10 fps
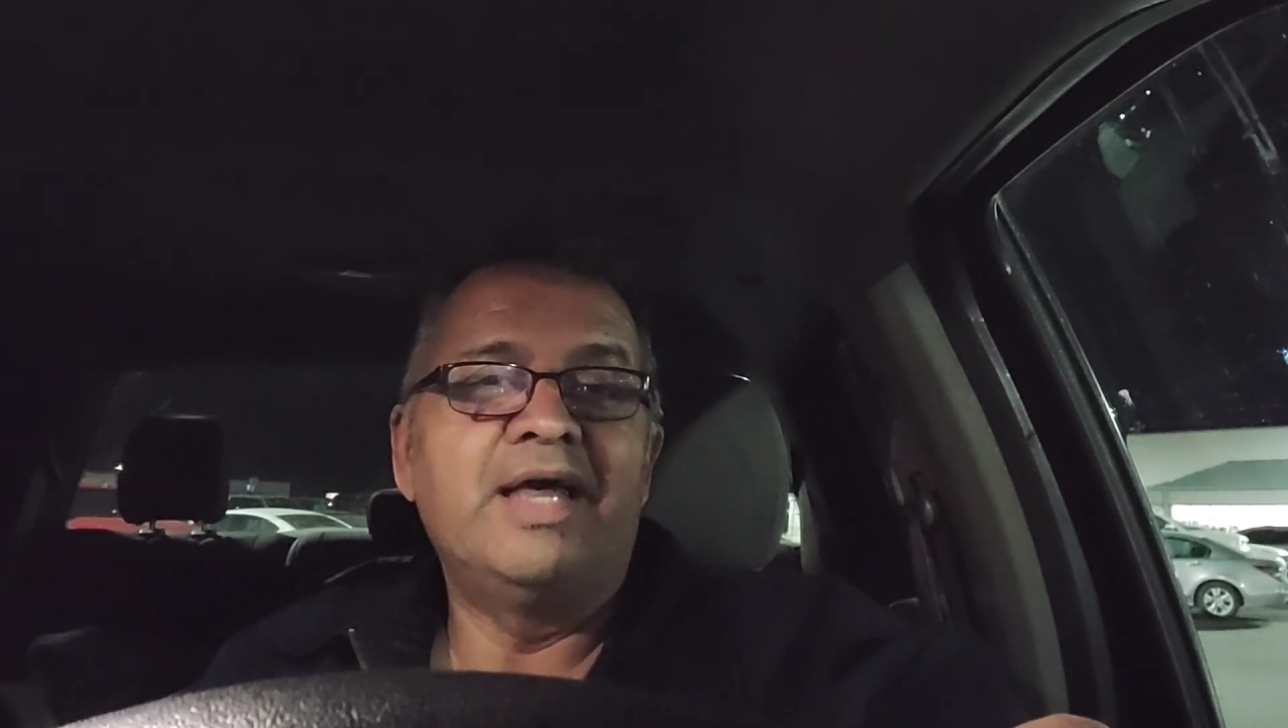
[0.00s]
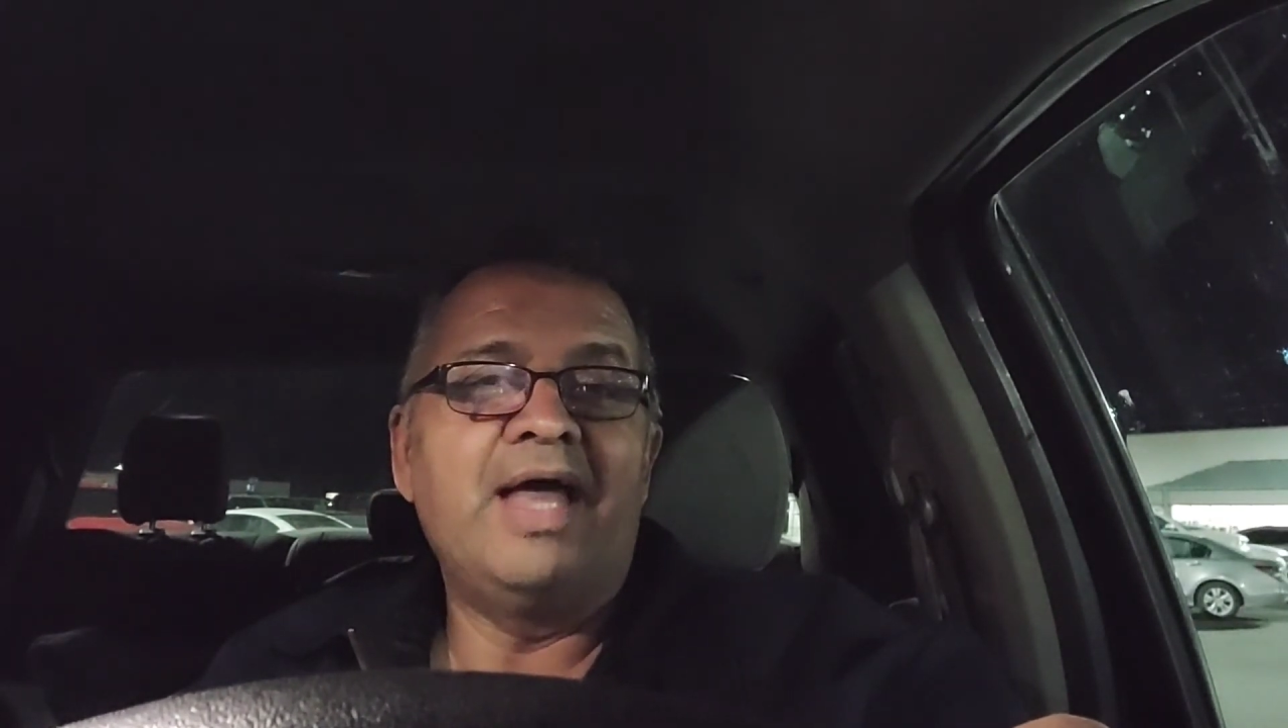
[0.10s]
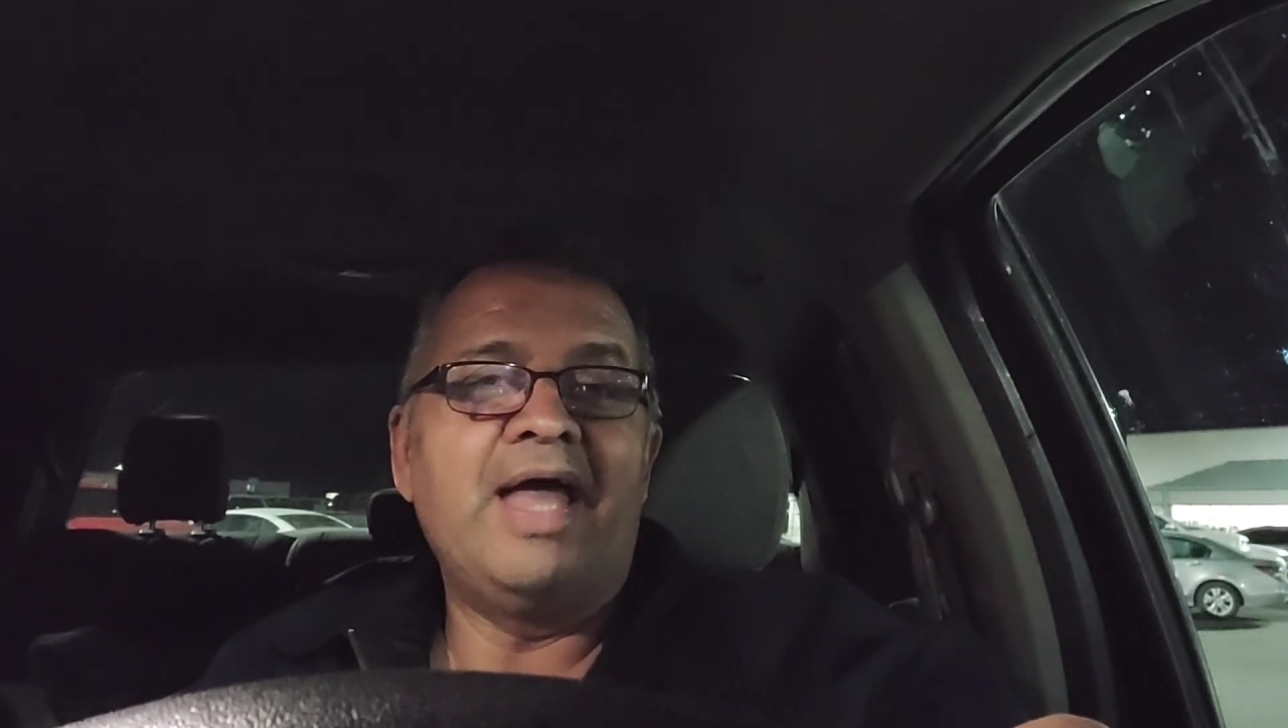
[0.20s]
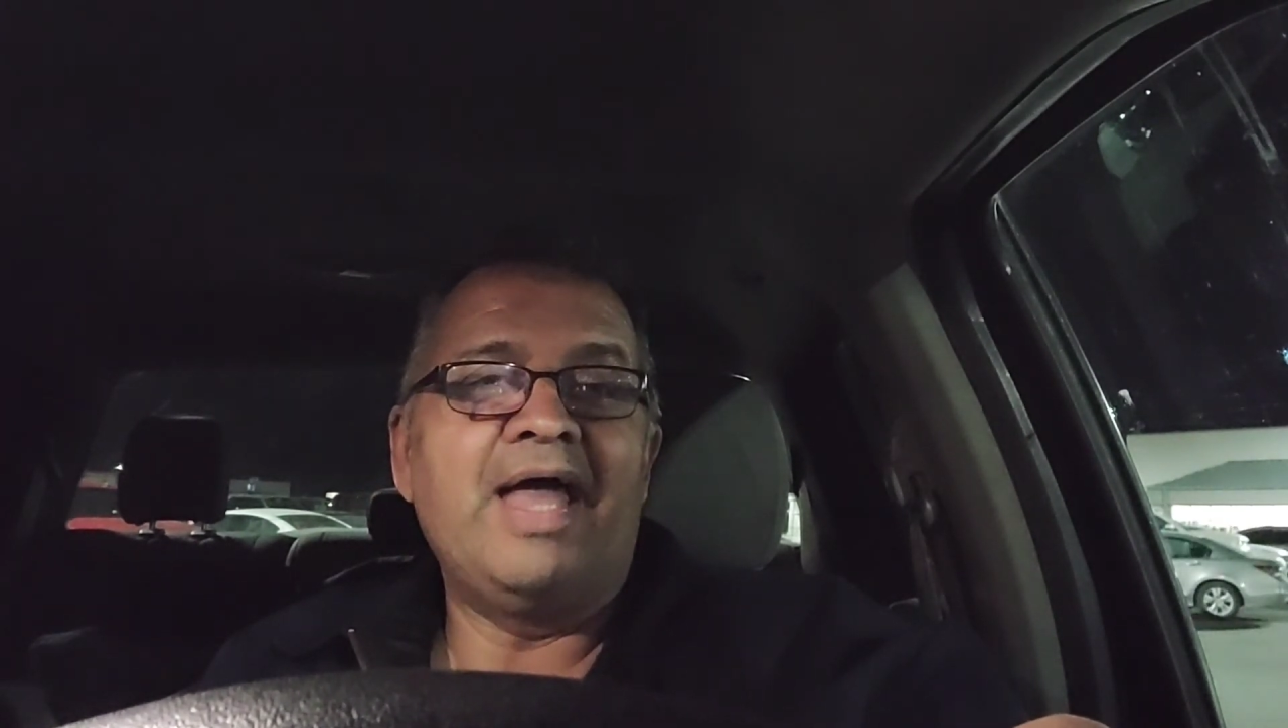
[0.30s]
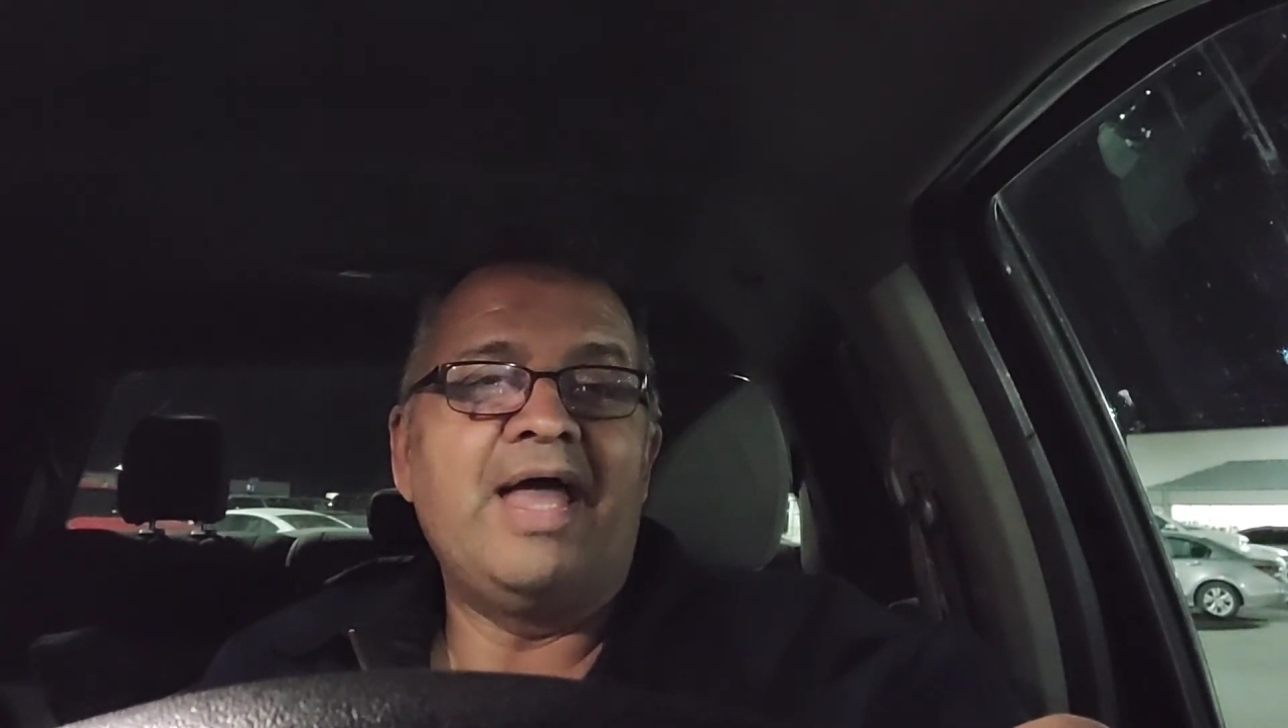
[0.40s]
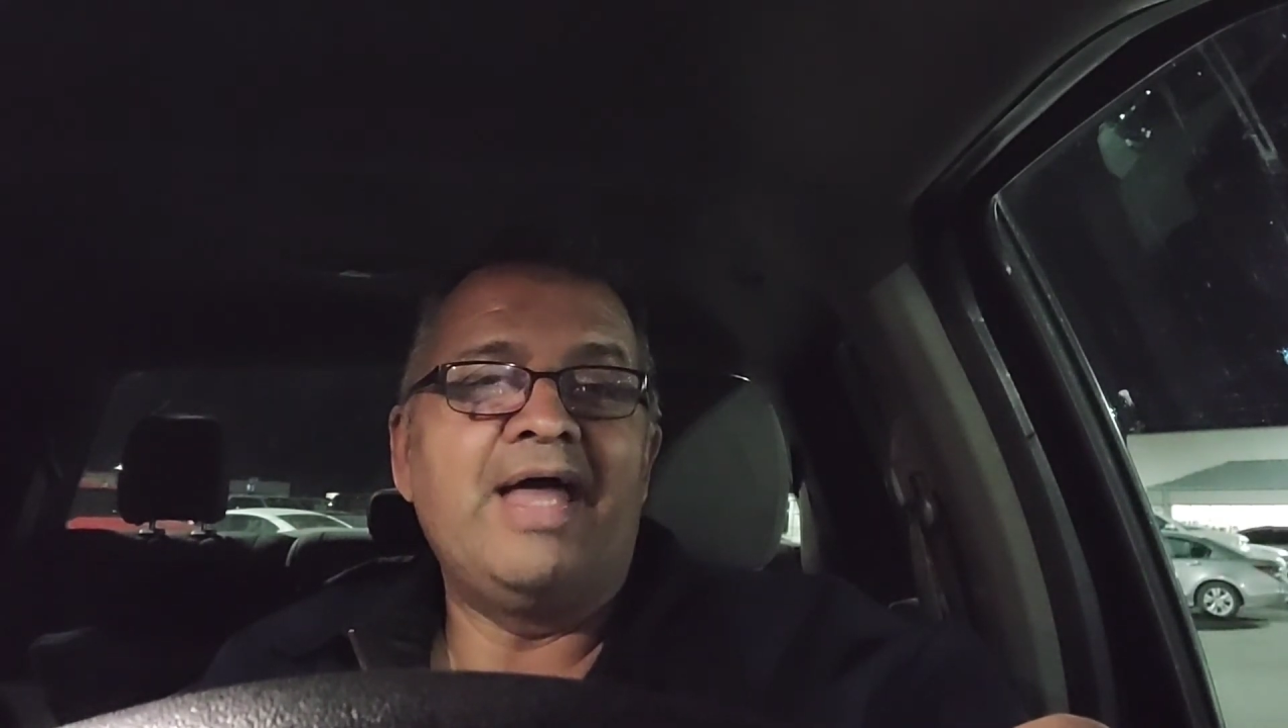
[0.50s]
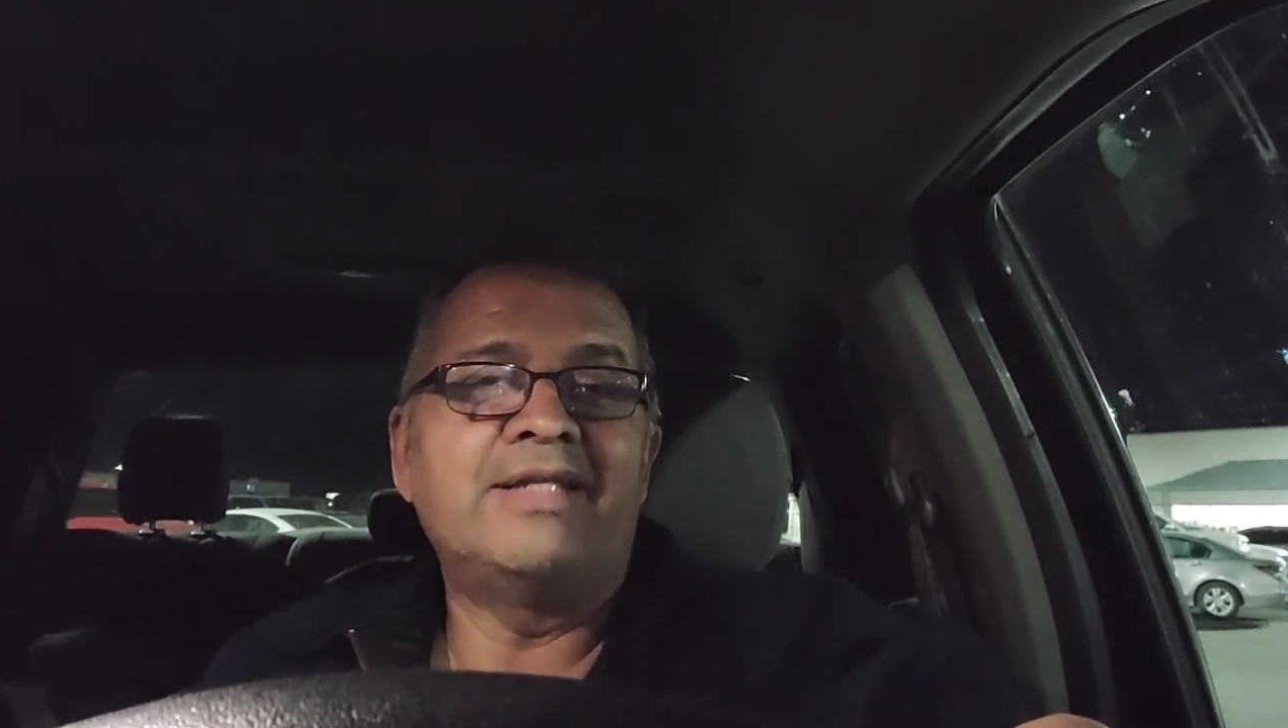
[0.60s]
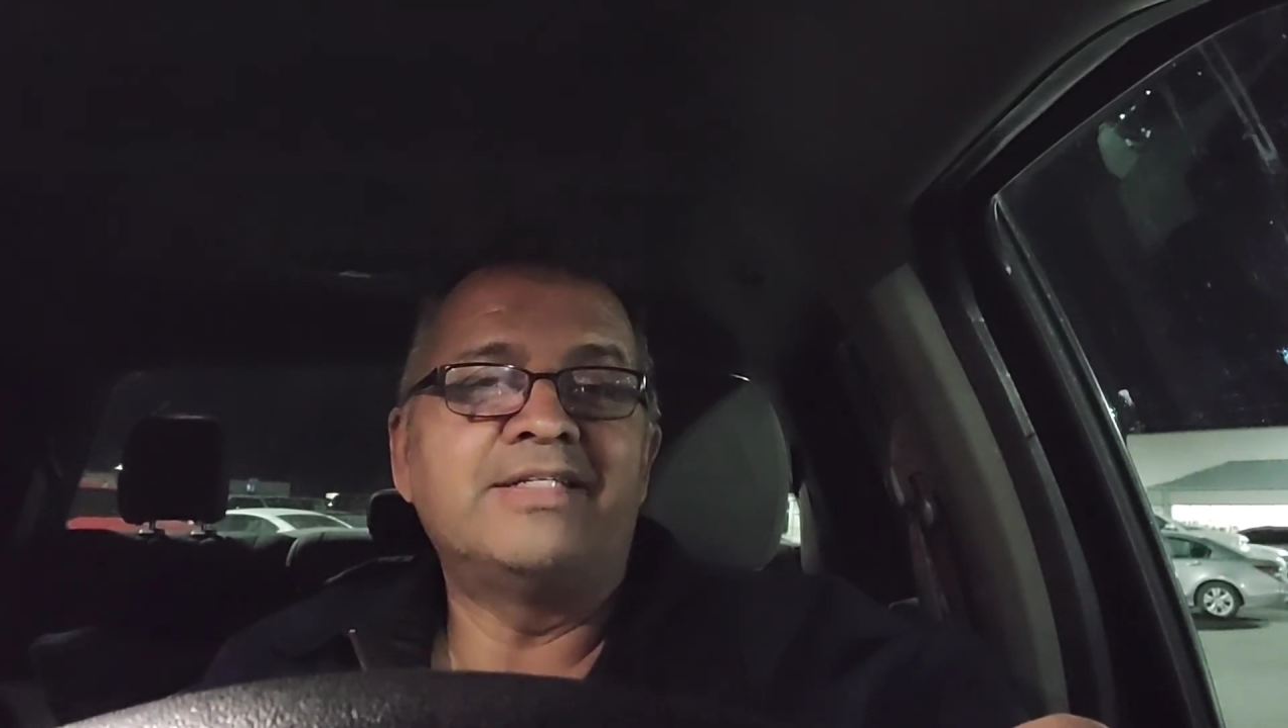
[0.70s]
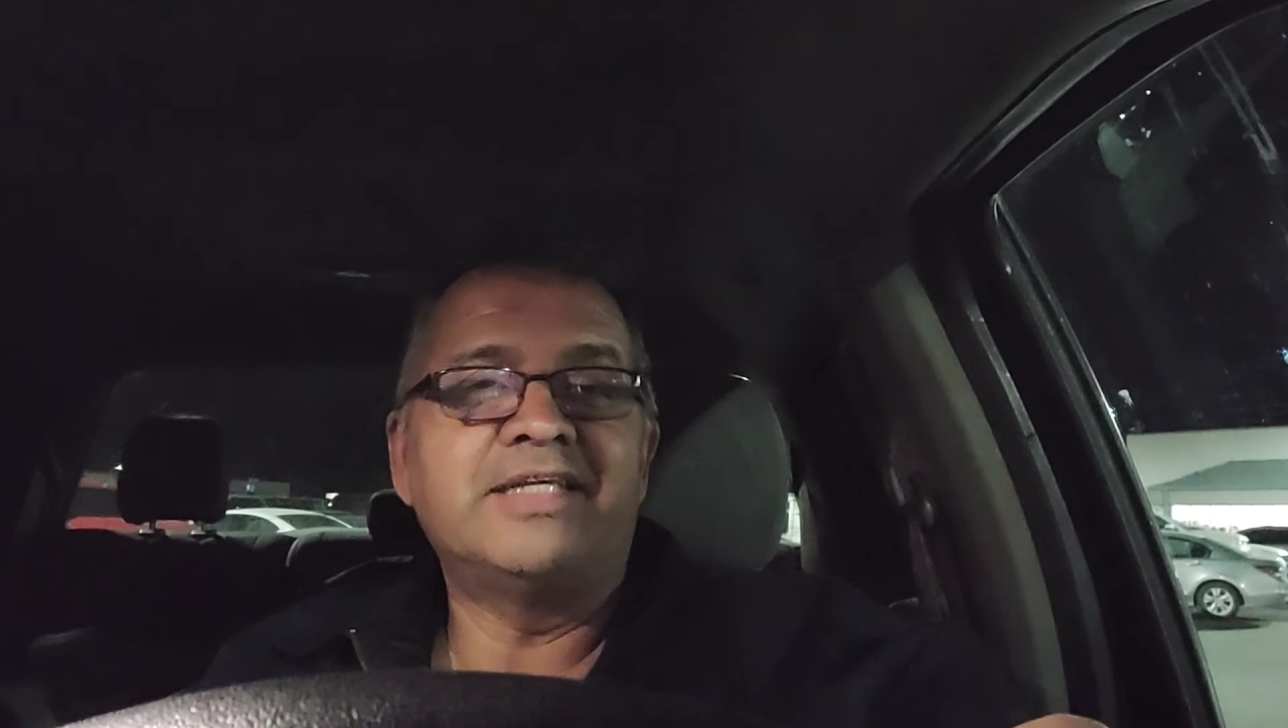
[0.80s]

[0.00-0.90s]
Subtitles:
and